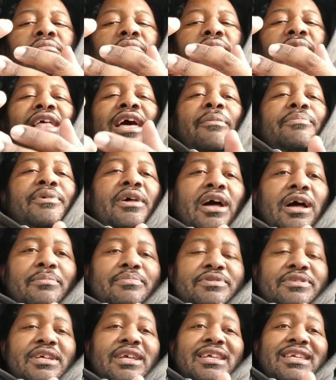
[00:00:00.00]

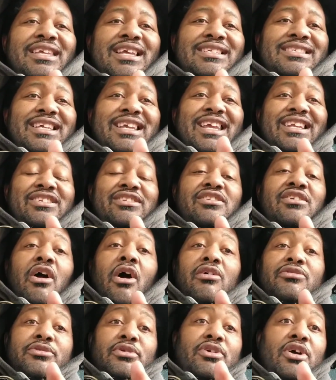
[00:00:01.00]
laptops. Yes, it
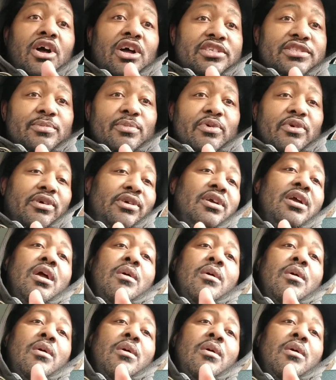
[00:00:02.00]
also costs more,